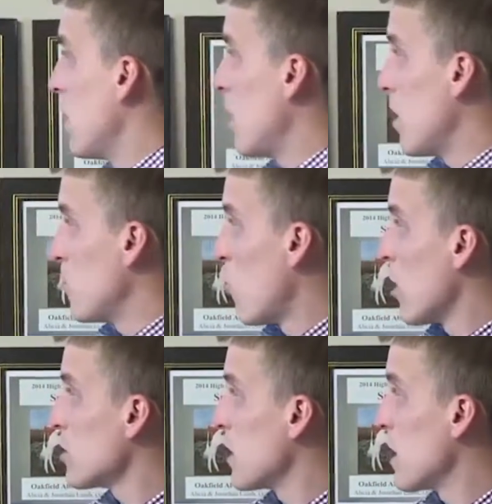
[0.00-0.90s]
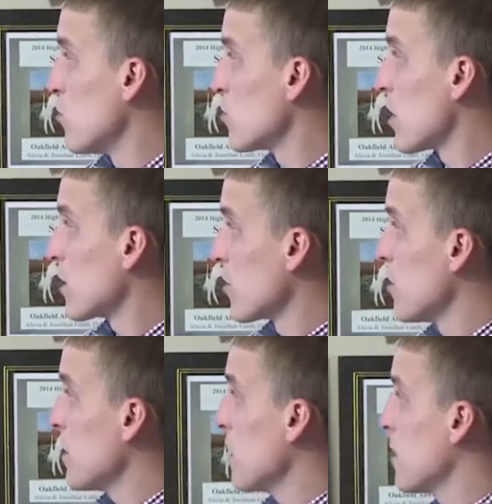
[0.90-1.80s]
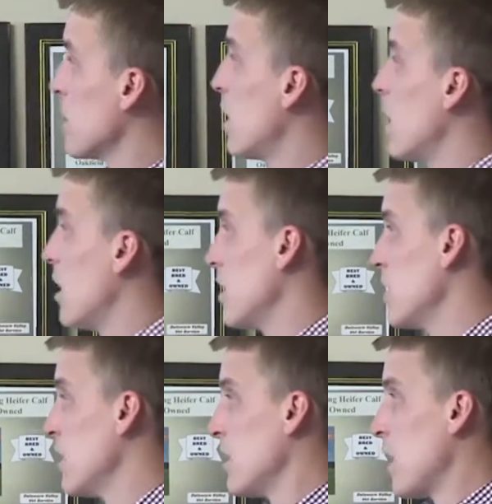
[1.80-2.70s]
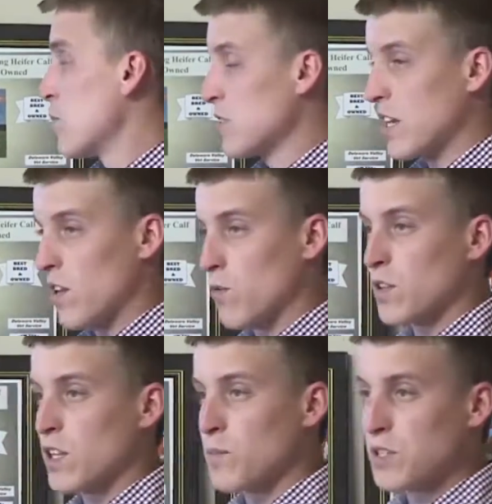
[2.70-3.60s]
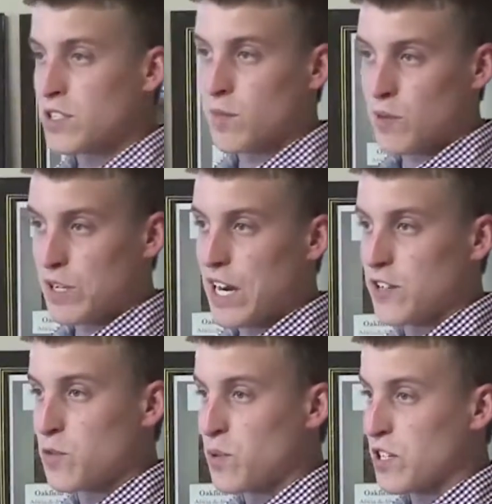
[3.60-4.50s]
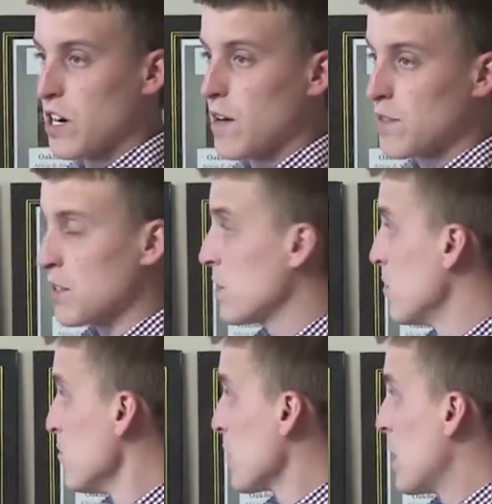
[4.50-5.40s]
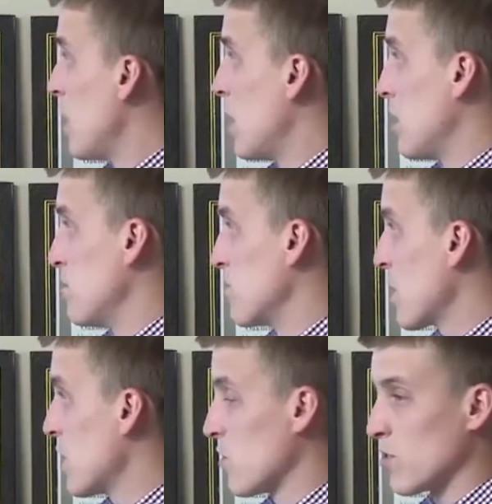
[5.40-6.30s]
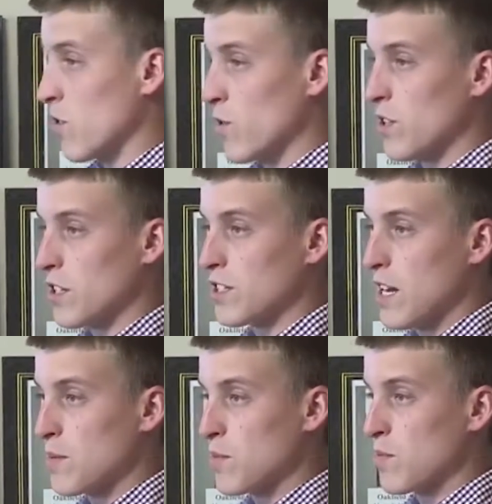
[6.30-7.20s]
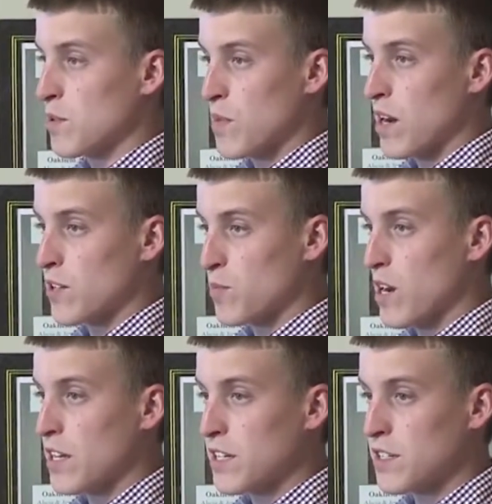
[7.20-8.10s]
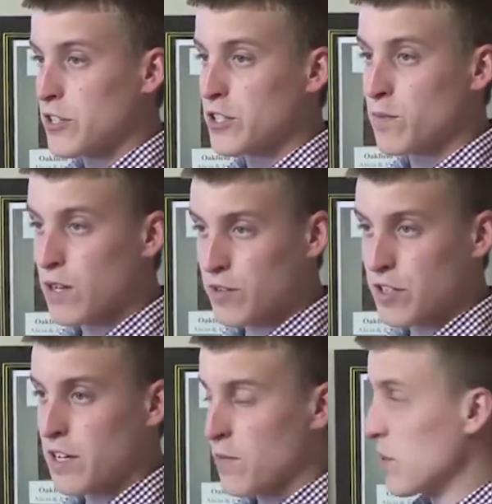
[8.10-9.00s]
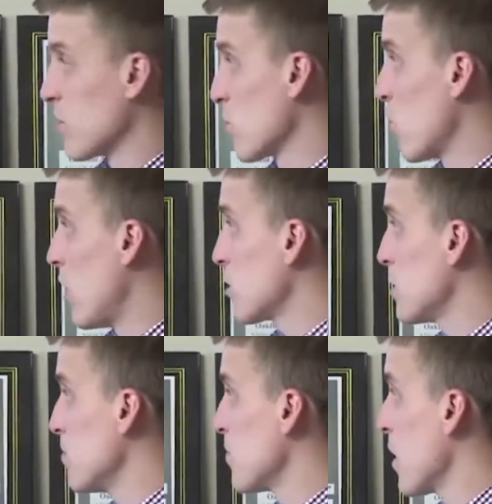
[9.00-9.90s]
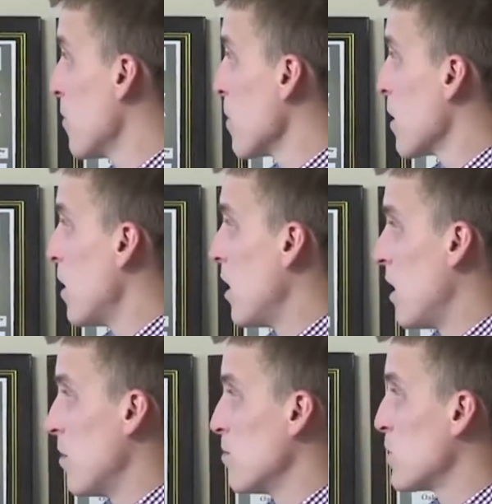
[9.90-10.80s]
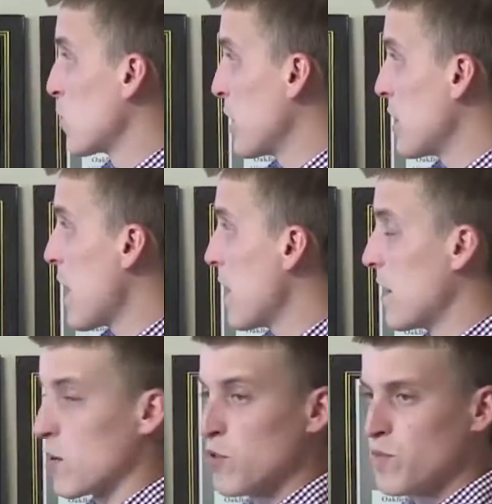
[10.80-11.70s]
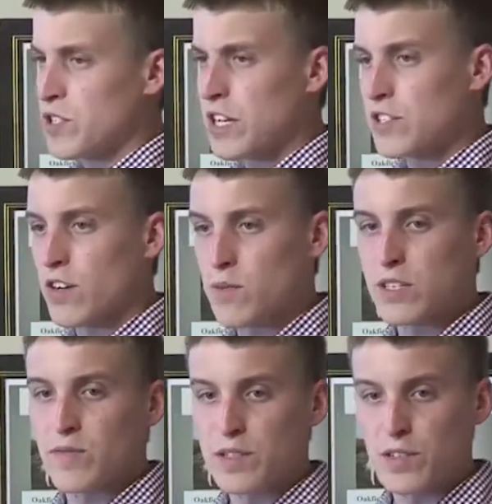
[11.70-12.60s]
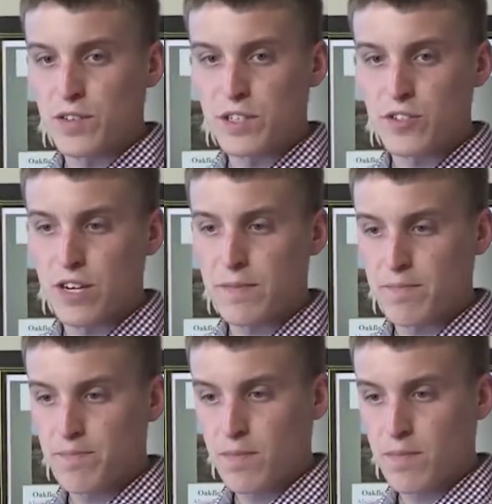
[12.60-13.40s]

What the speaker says: Washing animals regularly. I put that along with clipping, something that we got to do pretty often. It's also a really good time to monitor body condition whenever you're washing them. Between that and air movement, you guys already went to facilities, right?